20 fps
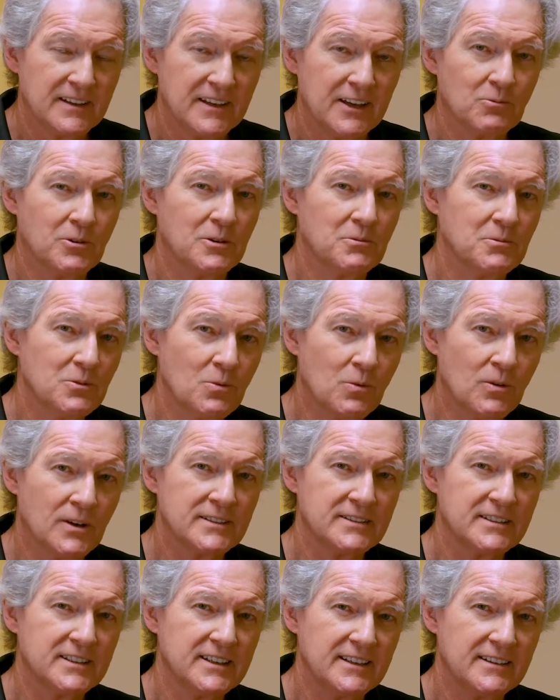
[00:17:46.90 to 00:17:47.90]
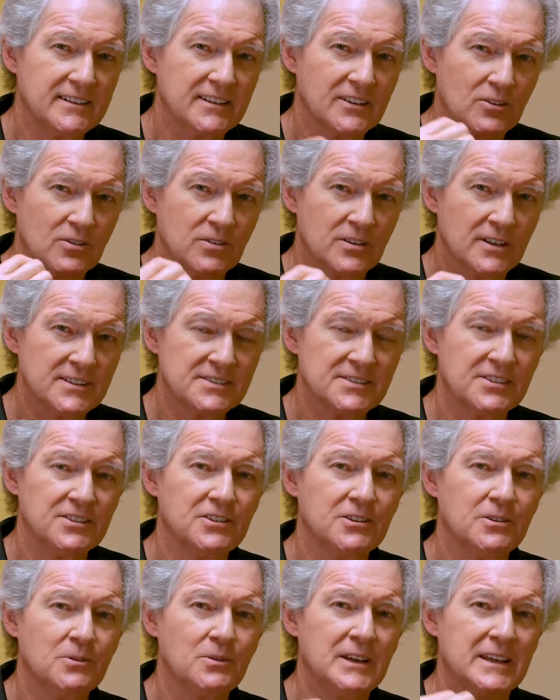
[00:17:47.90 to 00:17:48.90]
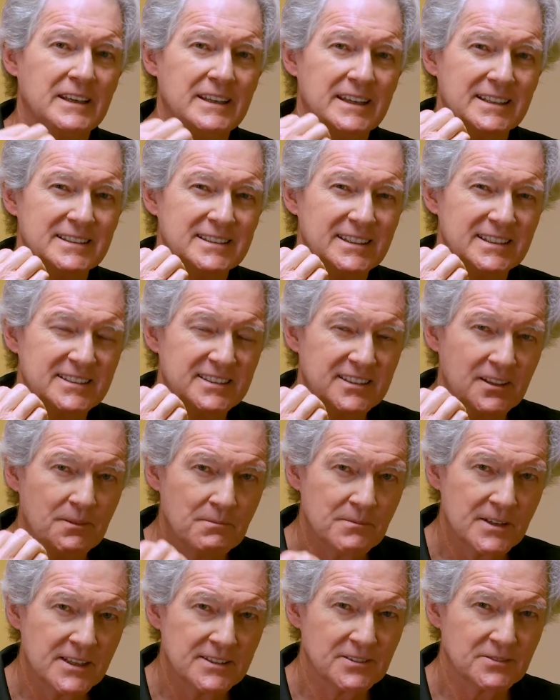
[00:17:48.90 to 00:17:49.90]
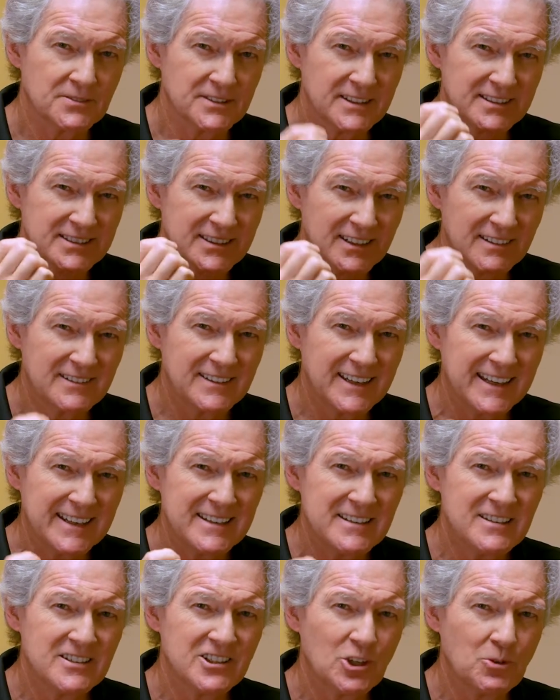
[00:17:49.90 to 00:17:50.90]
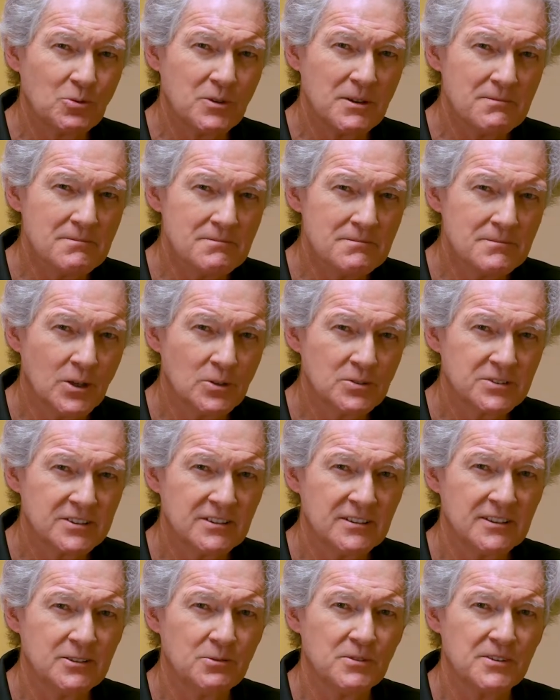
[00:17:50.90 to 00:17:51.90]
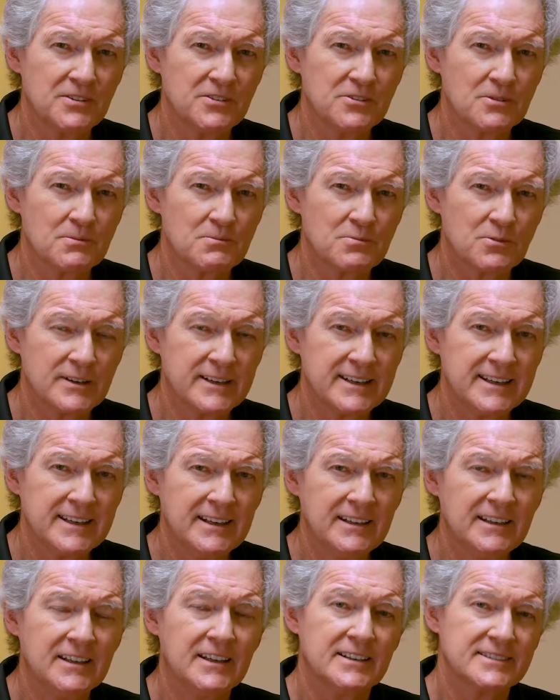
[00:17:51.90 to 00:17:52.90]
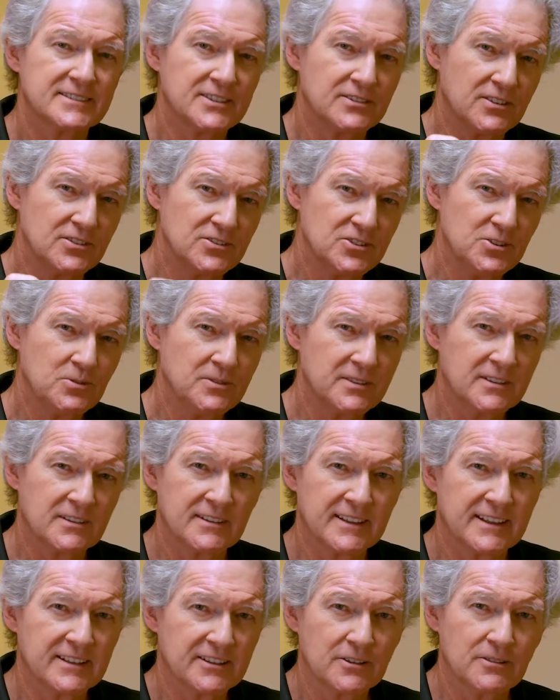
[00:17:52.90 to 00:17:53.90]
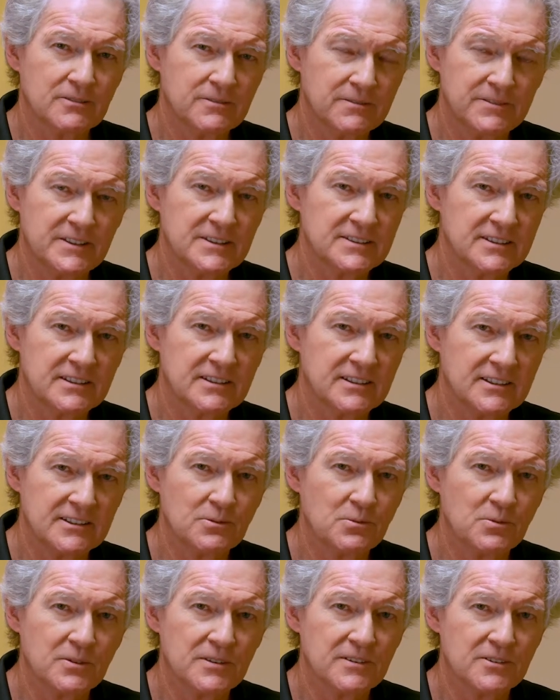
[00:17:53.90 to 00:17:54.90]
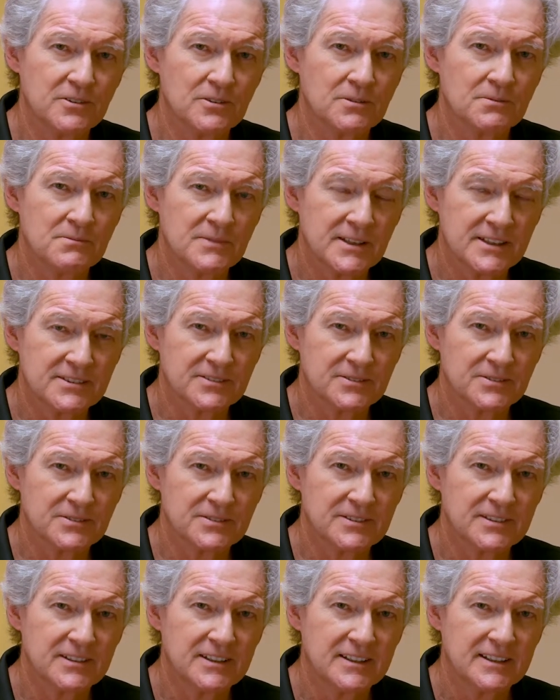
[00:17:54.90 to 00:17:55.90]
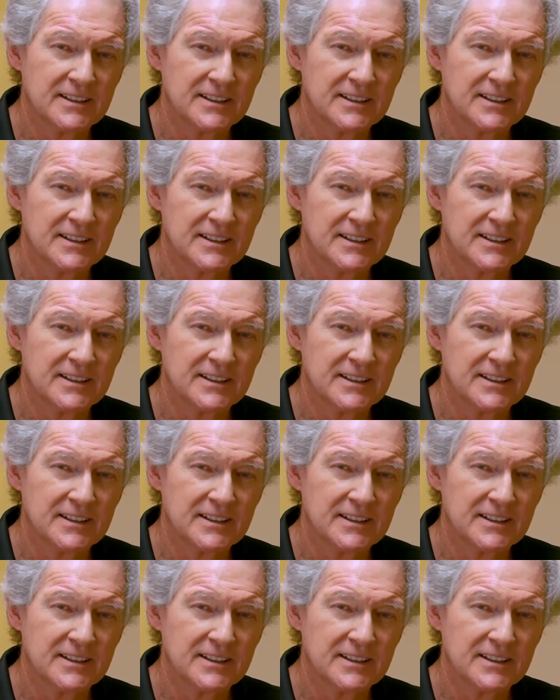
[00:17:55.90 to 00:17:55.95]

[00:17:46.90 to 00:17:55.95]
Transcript: And what we want to get across to you is it's the muscles, it's the letting go emotionally with your brain so that you can let go physically with your muscles.